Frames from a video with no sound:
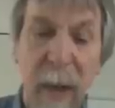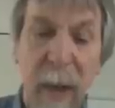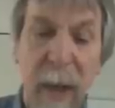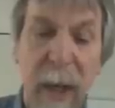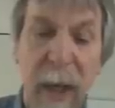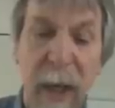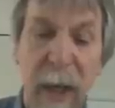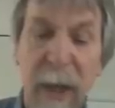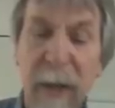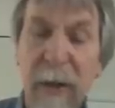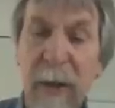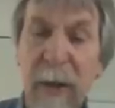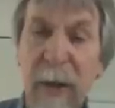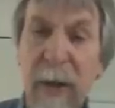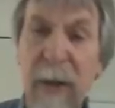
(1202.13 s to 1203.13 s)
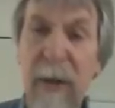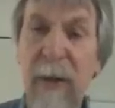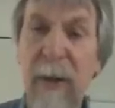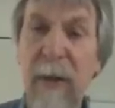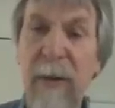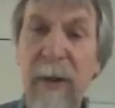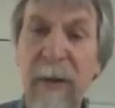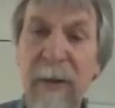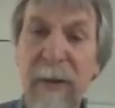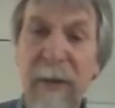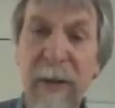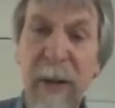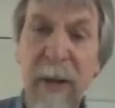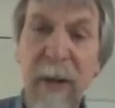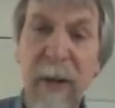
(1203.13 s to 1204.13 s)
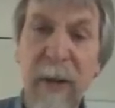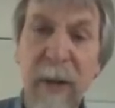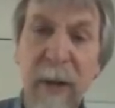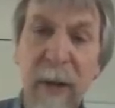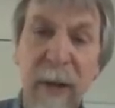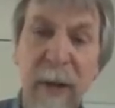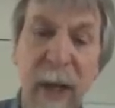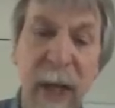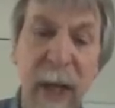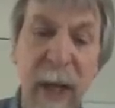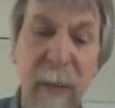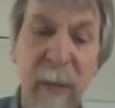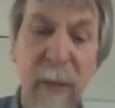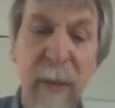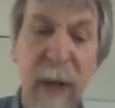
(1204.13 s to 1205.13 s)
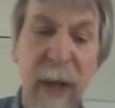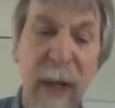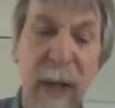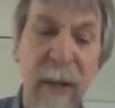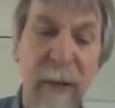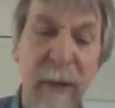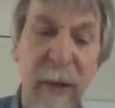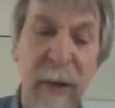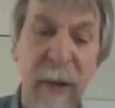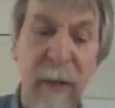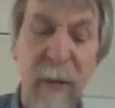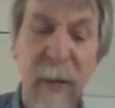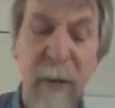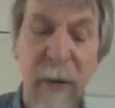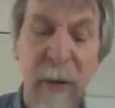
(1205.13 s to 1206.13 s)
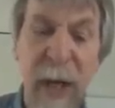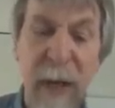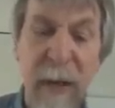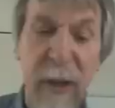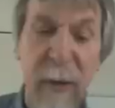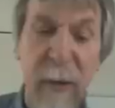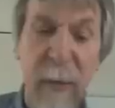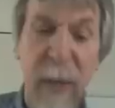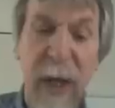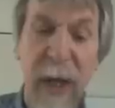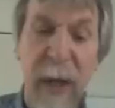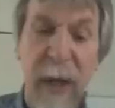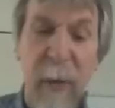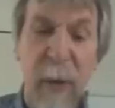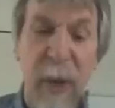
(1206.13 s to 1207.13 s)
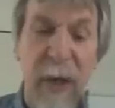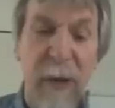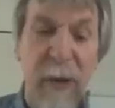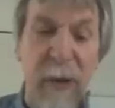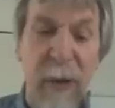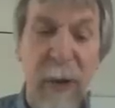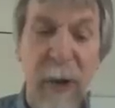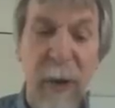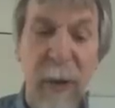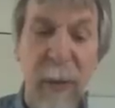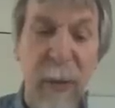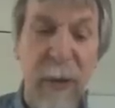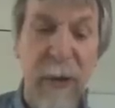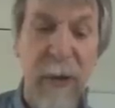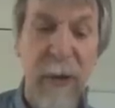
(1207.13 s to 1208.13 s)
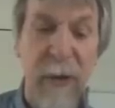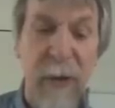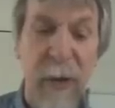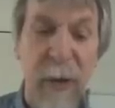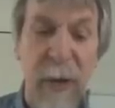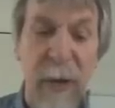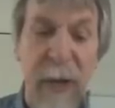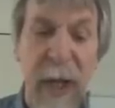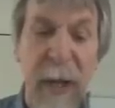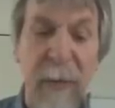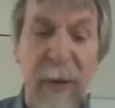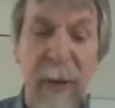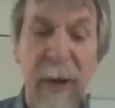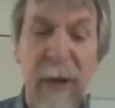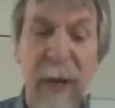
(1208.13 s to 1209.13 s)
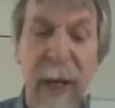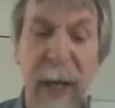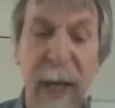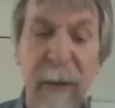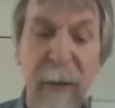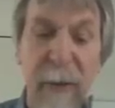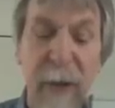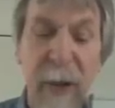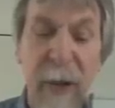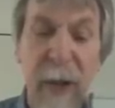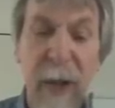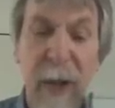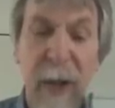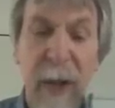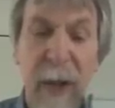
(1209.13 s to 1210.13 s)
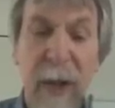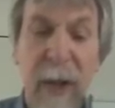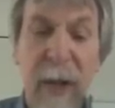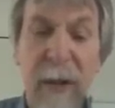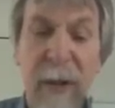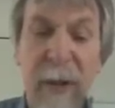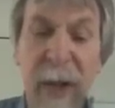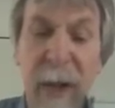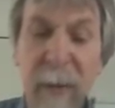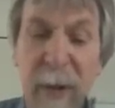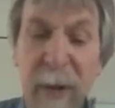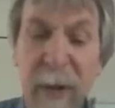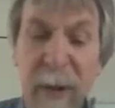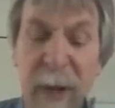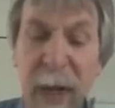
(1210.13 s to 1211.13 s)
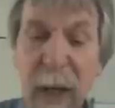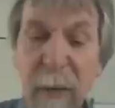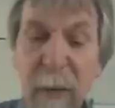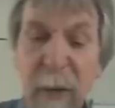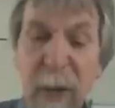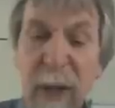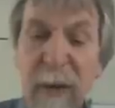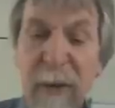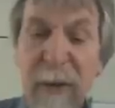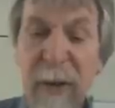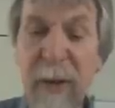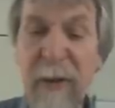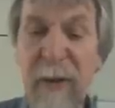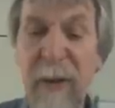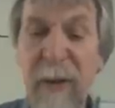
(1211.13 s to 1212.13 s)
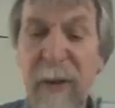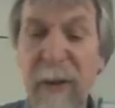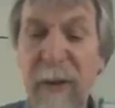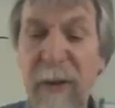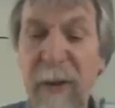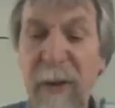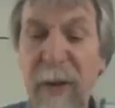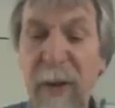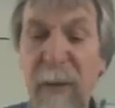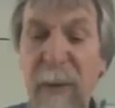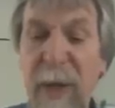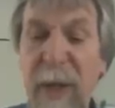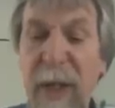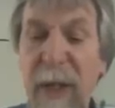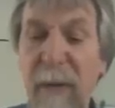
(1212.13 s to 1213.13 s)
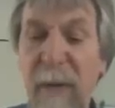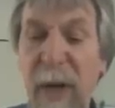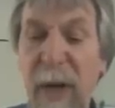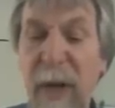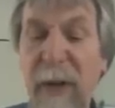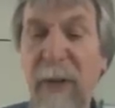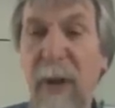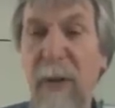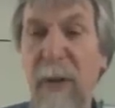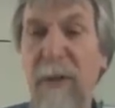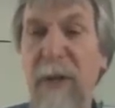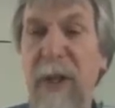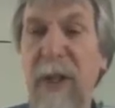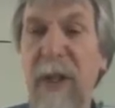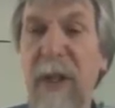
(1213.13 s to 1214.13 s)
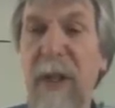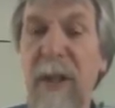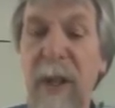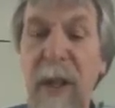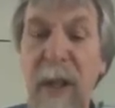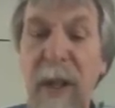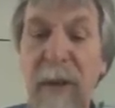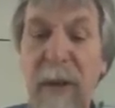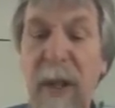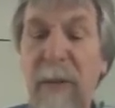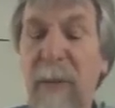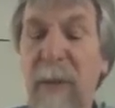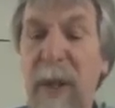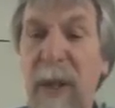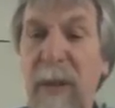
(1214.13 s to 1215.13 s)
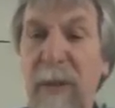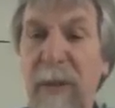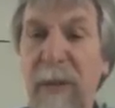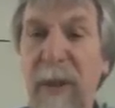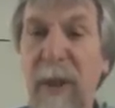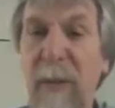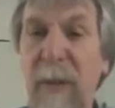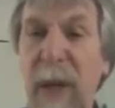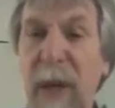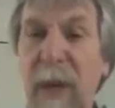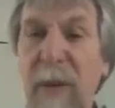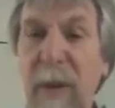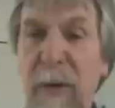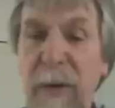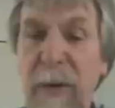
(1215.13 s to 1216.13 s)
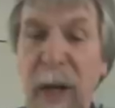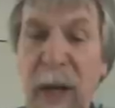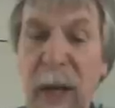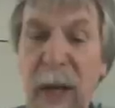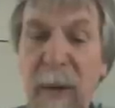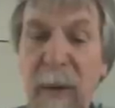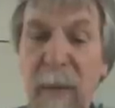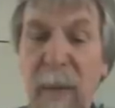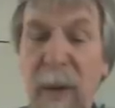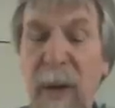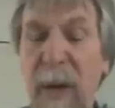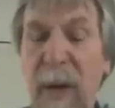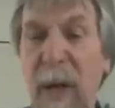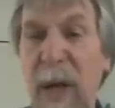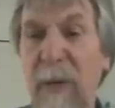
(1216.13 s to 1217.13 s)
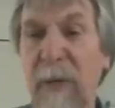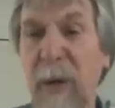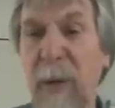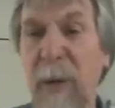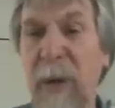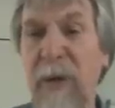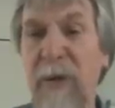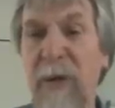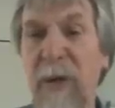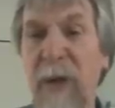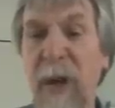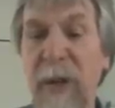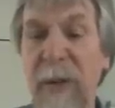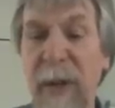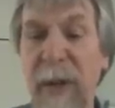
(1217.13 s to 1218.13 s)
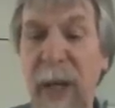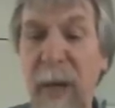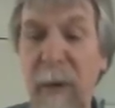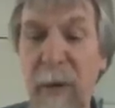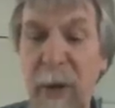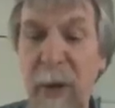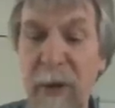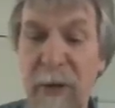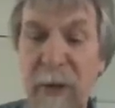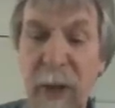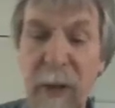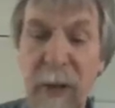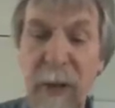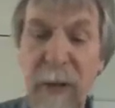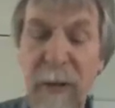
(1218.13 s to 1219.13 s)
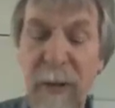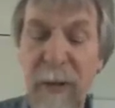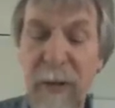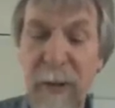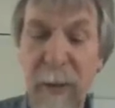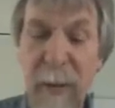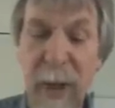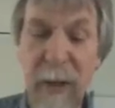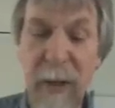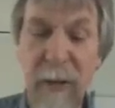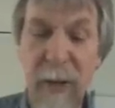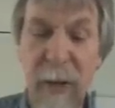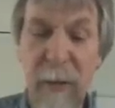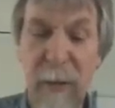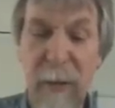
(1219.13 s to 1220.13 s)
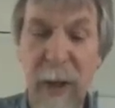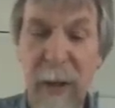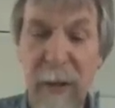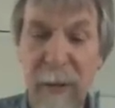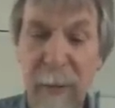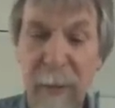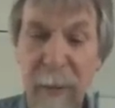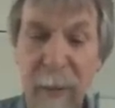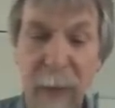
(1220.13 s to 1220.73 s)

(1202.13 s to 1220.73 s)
And this time is reflected by one term which is called MTTF. The MTTF is the statistical mean value of t. That means the amount of time after which, on the average, our system actually fails.